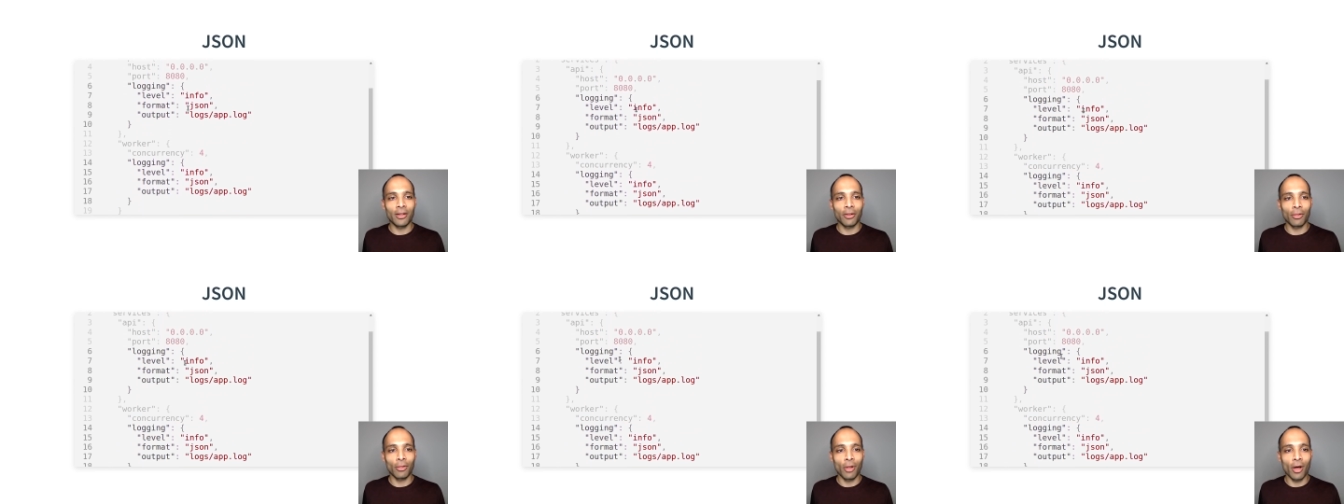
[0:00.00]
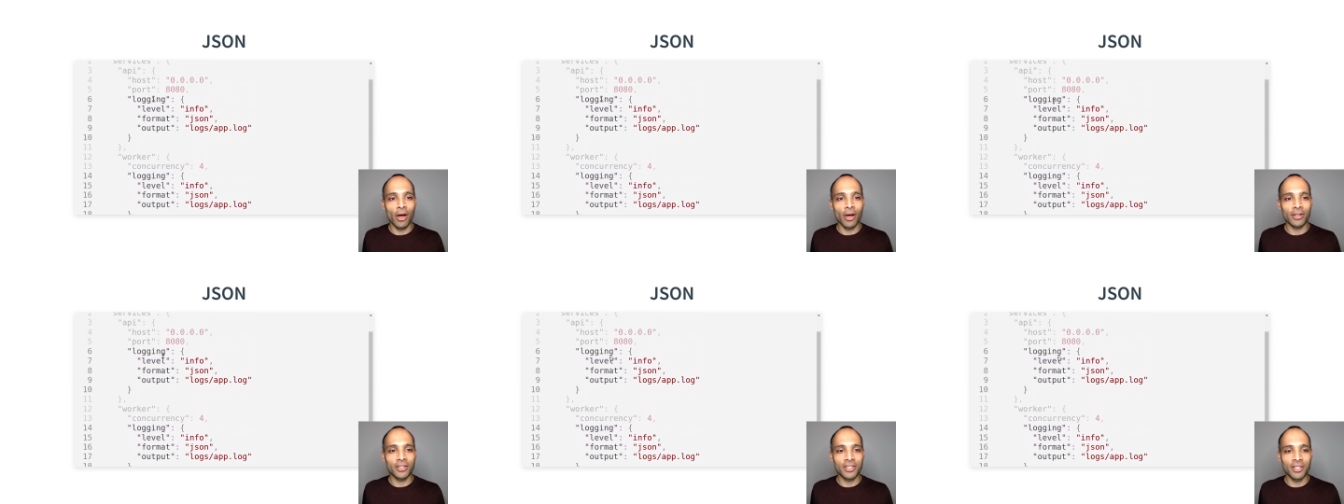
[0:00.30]

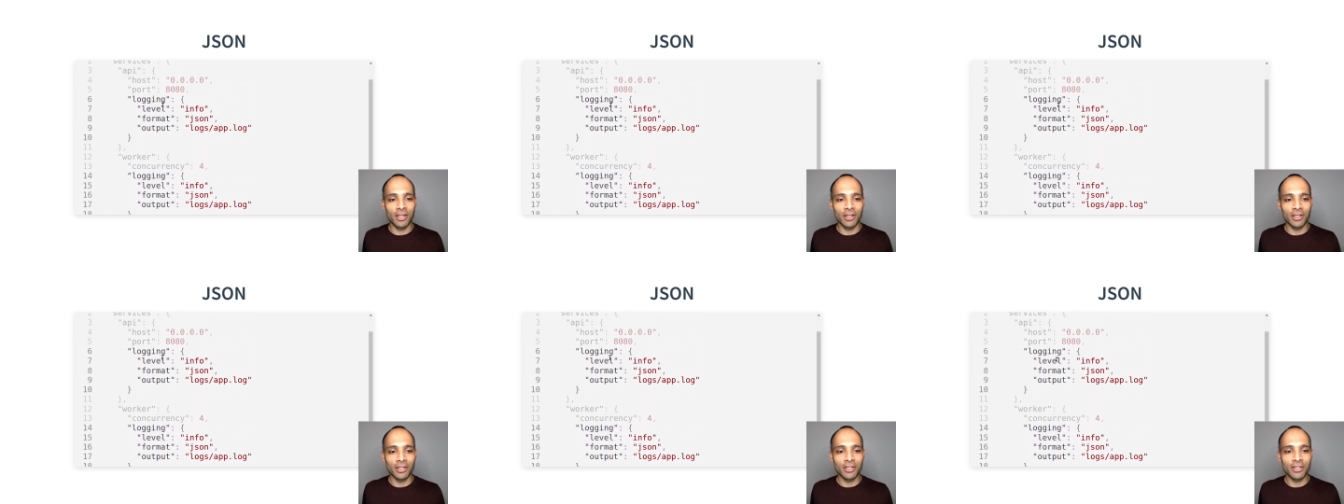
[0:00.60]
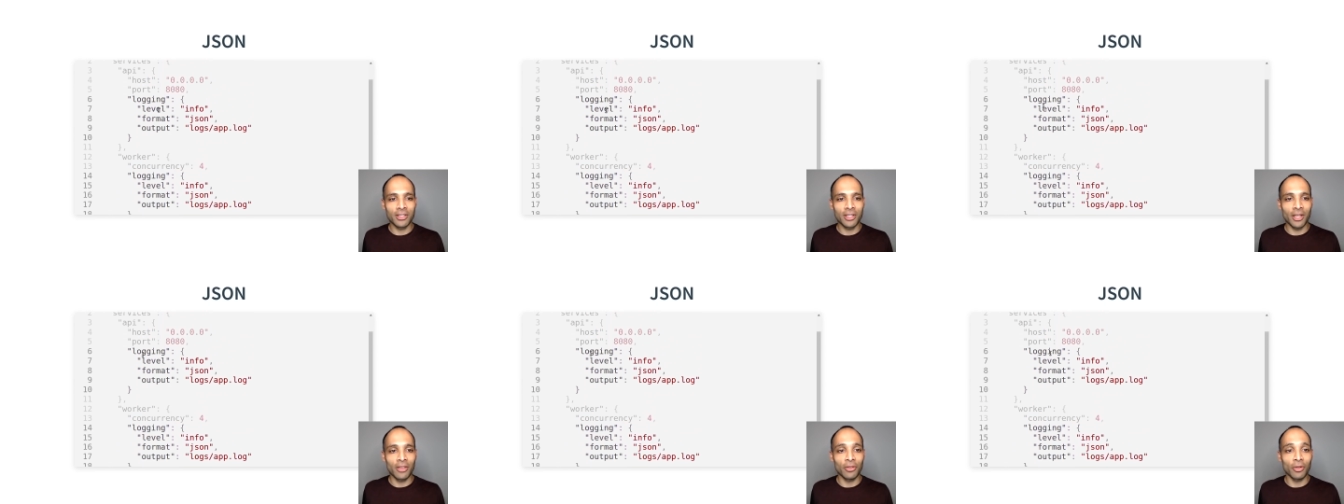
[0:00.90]
log
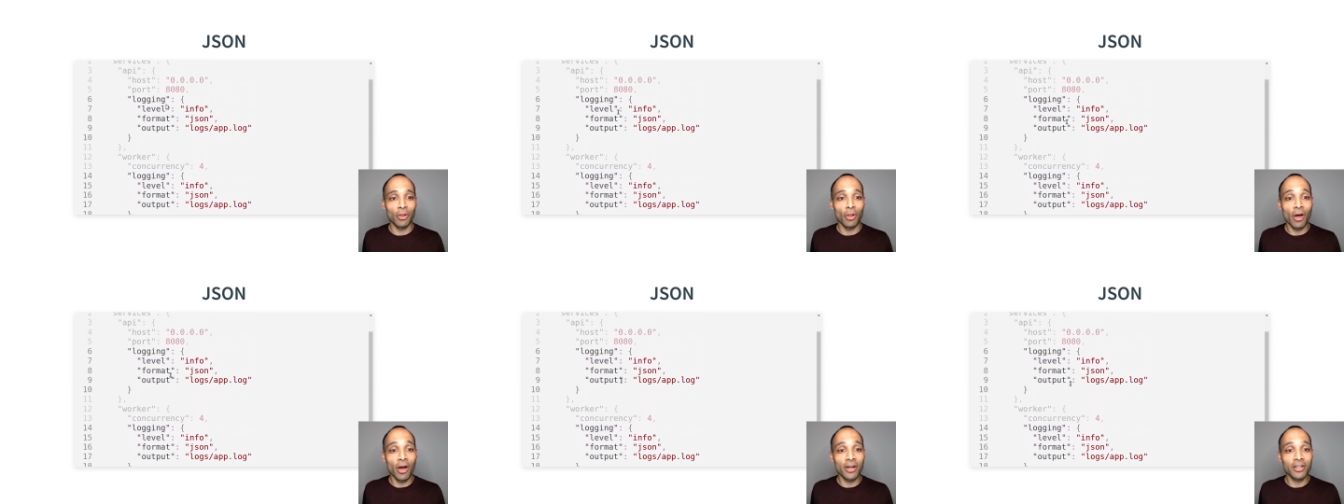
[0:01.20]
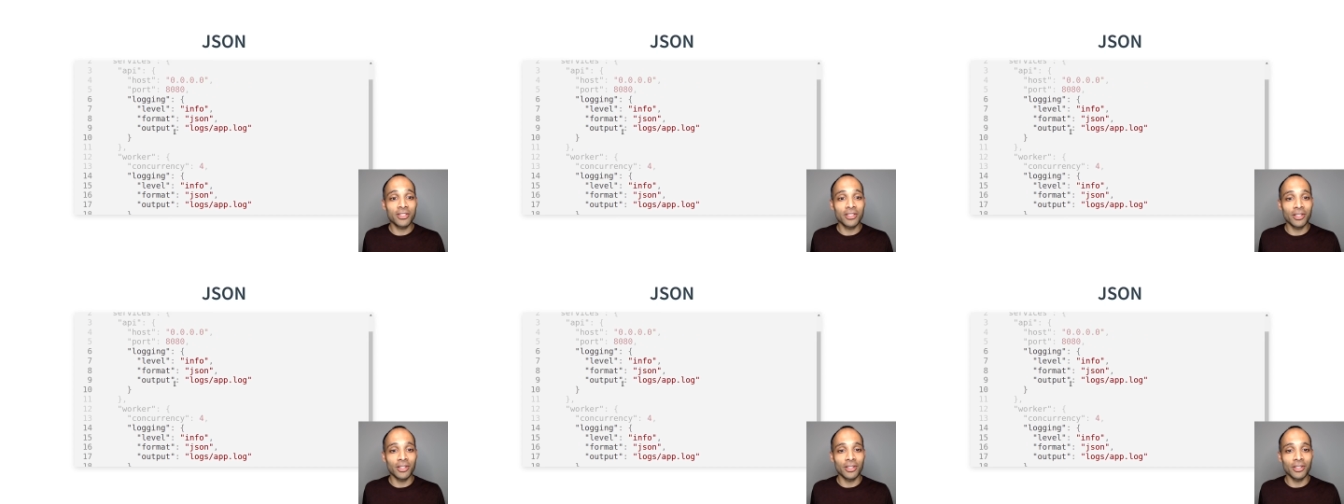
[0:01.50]
settings, and the log
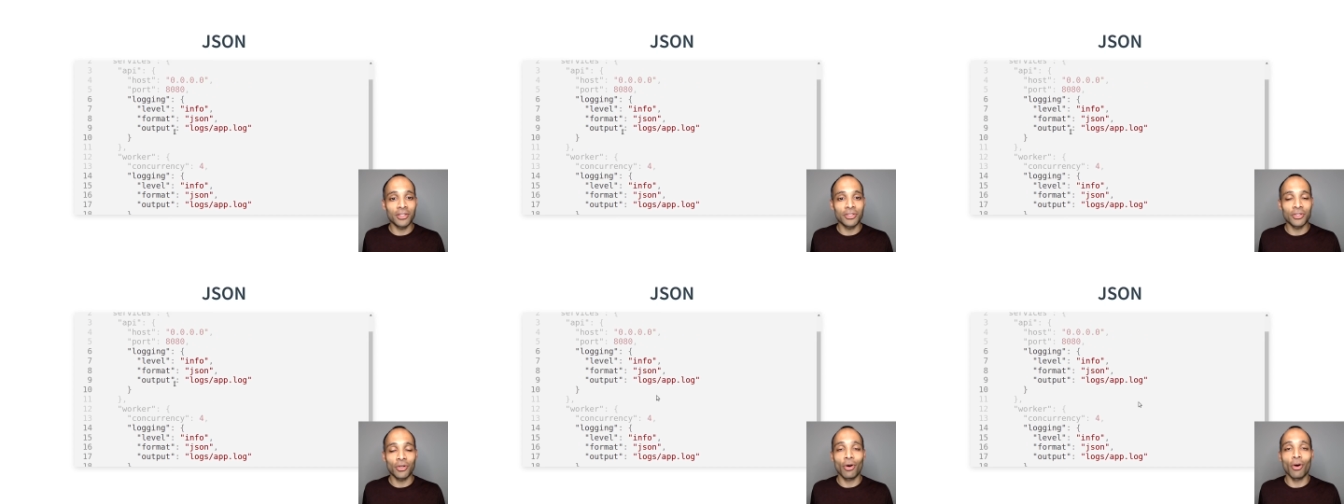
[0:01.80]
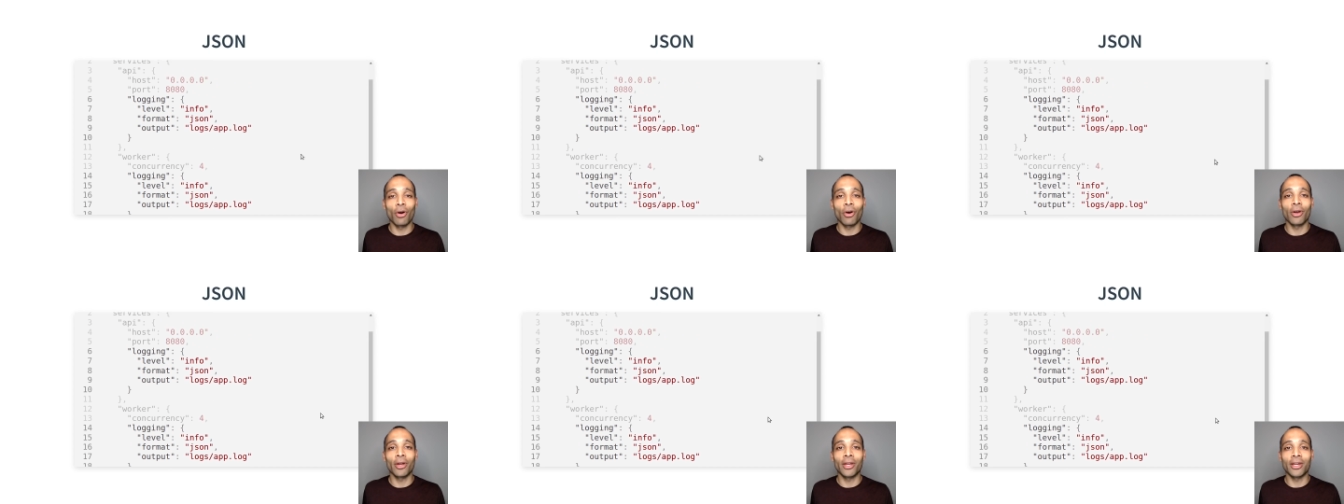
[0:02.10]
settings
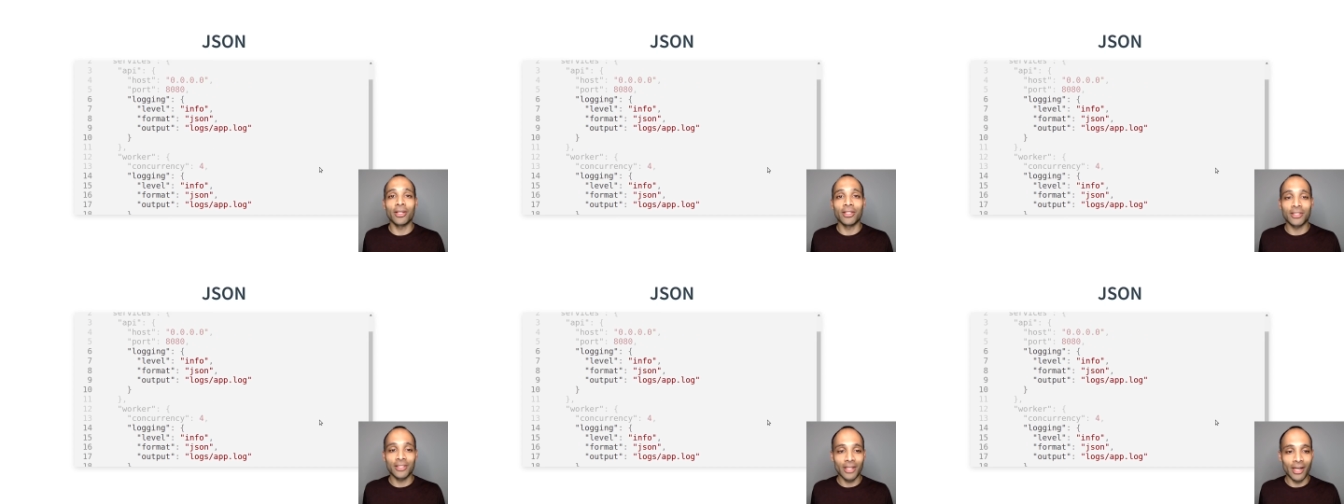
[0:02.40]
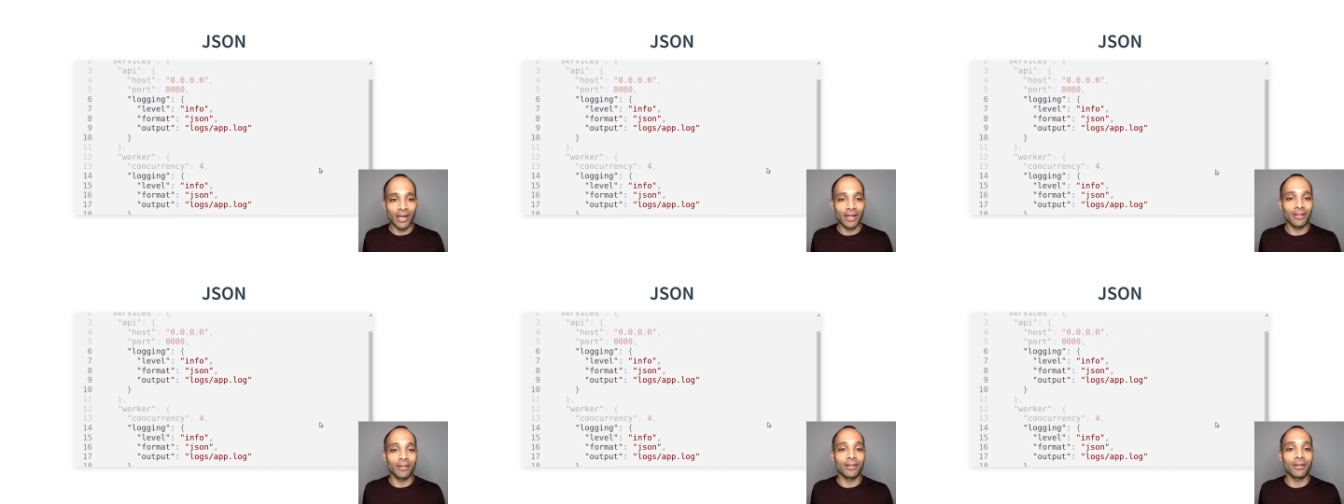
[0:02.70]
are
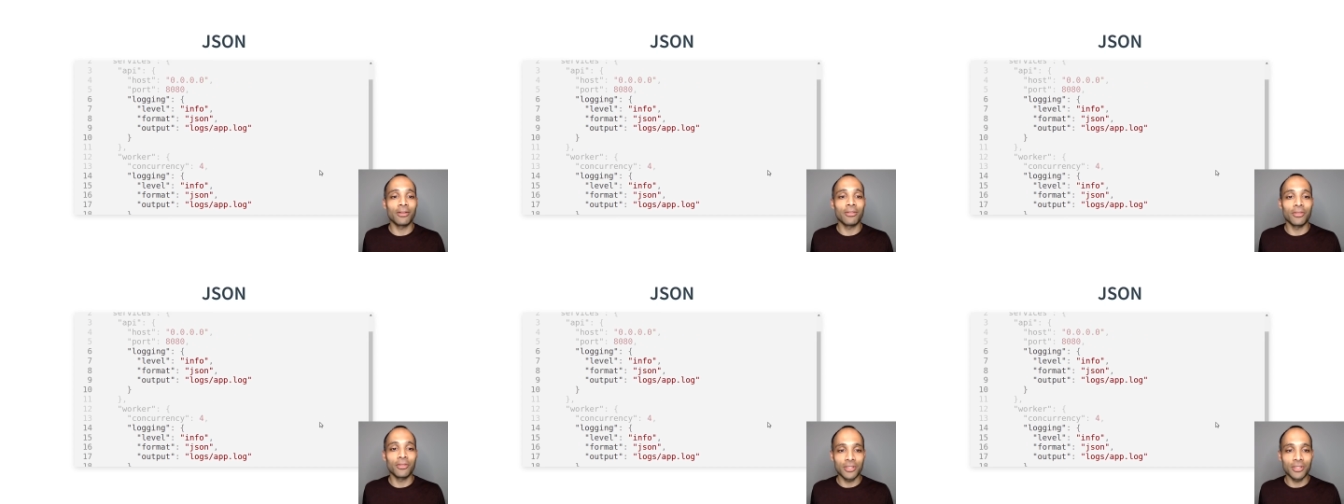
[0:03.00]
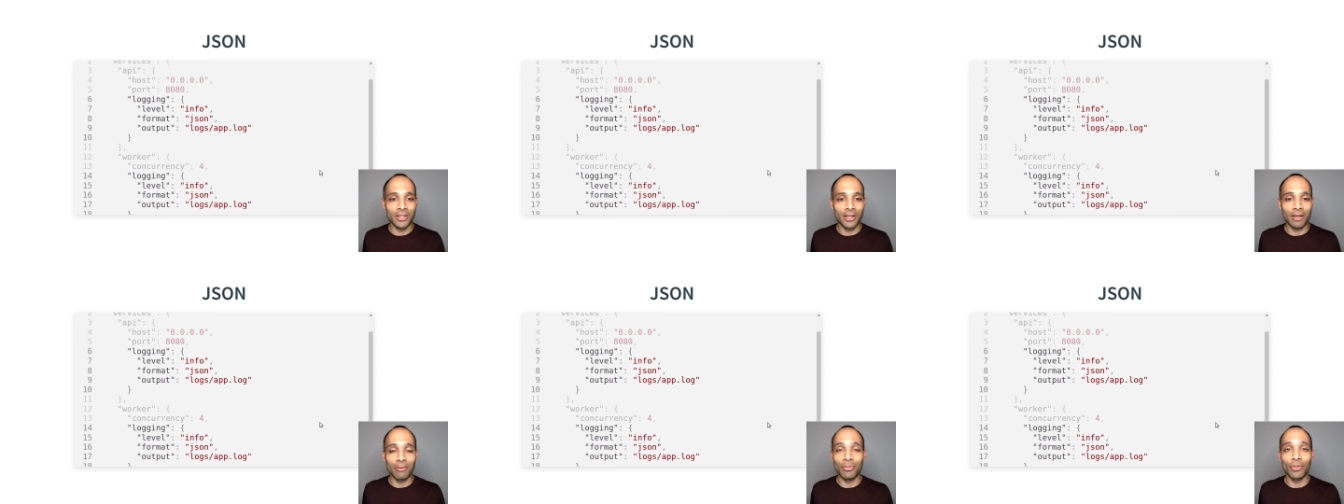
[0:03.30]
exactly the
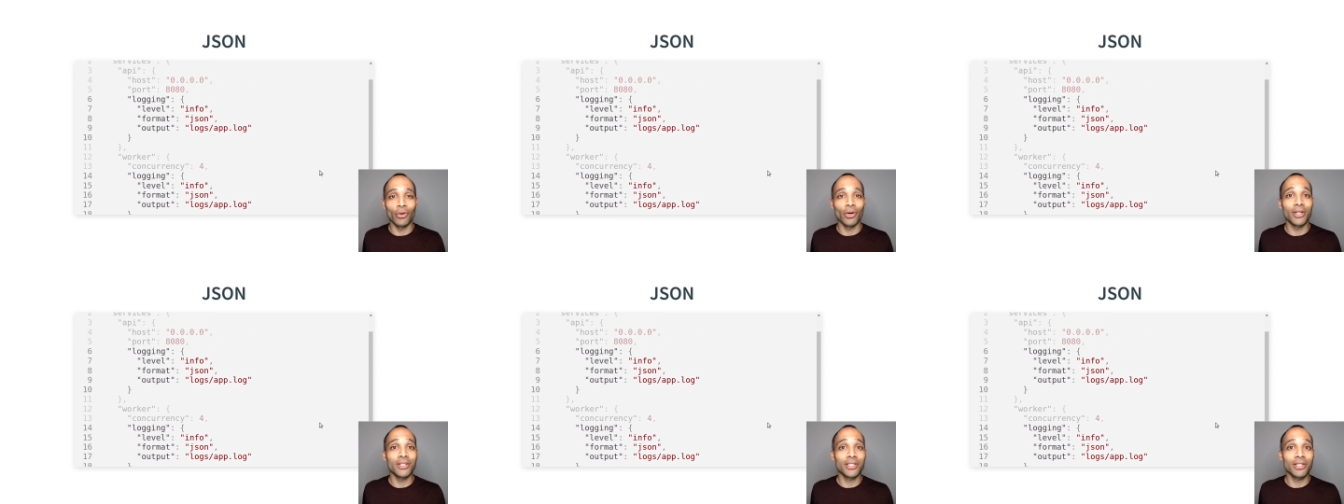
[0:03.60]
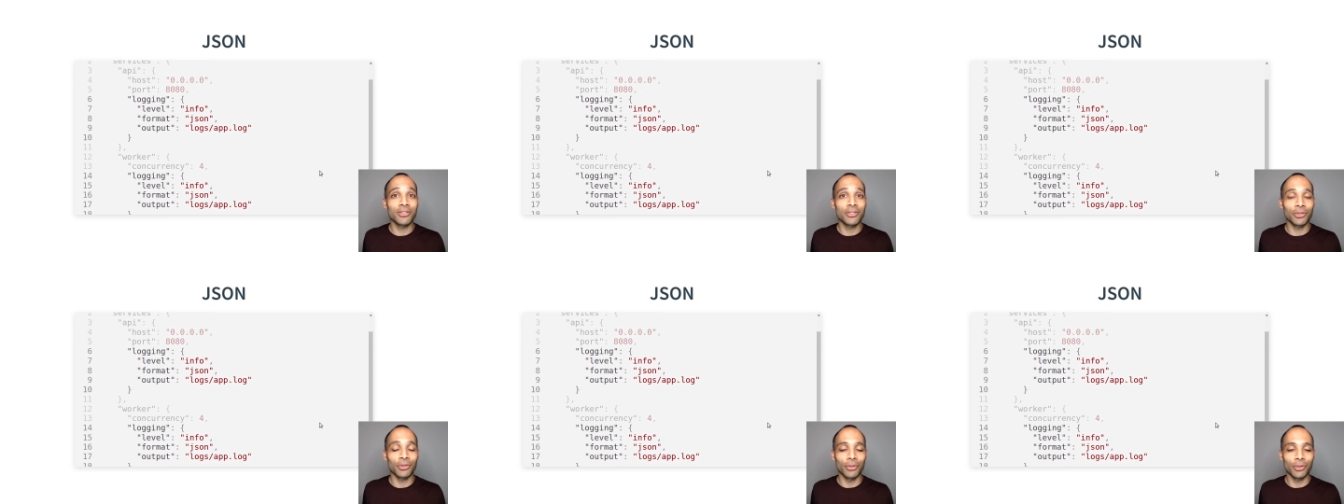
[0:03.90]
same. They're
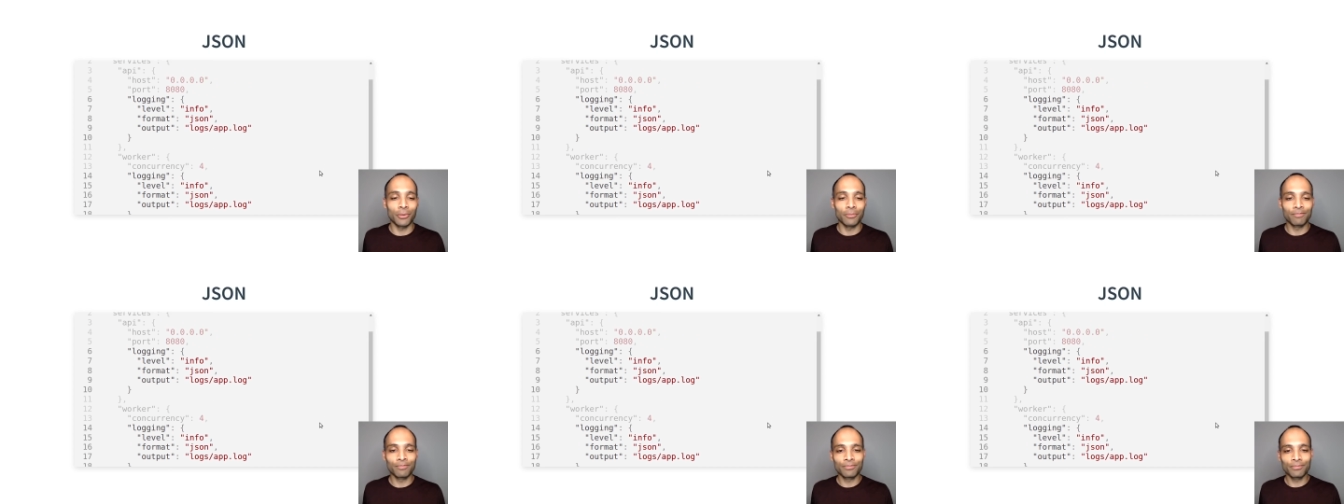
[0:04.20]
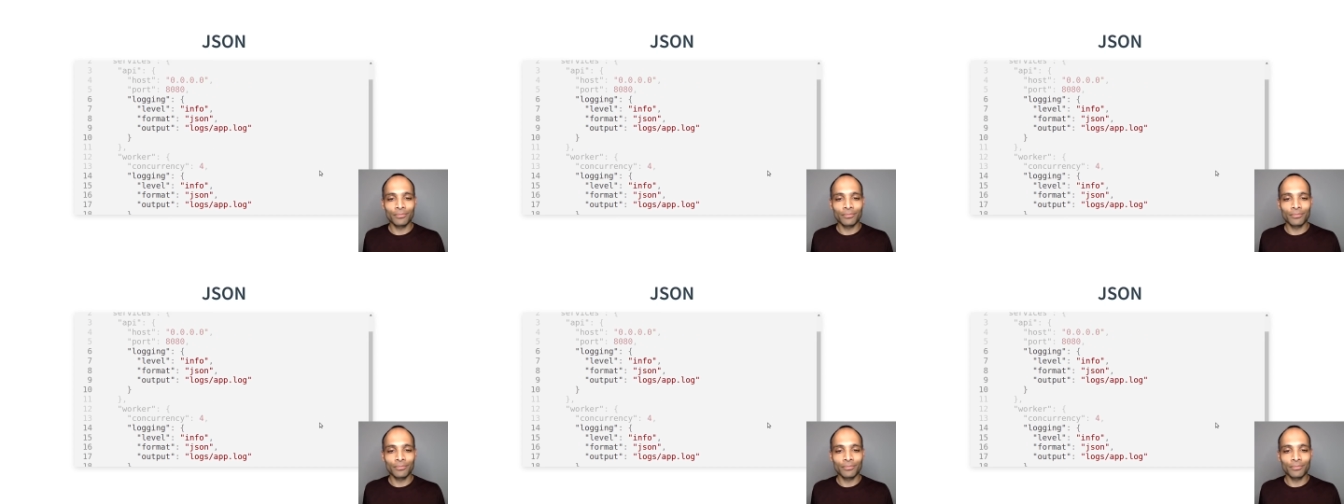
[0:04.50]
identical.